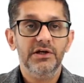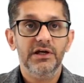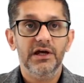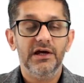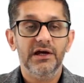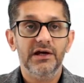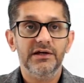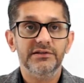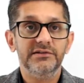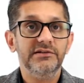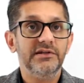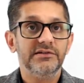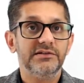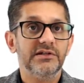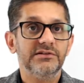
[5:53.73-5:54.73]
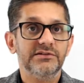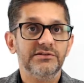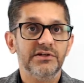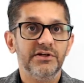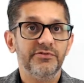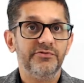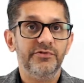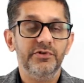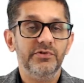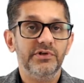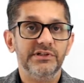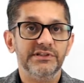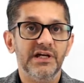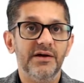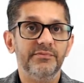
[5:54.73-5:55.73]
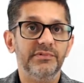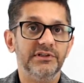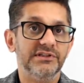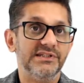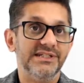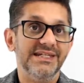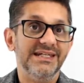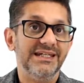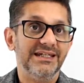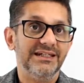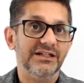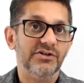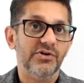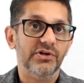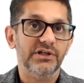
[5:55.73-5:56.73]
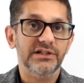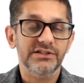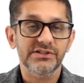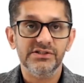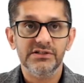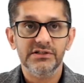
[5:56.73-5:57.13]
These are just a few examples. Deakin College,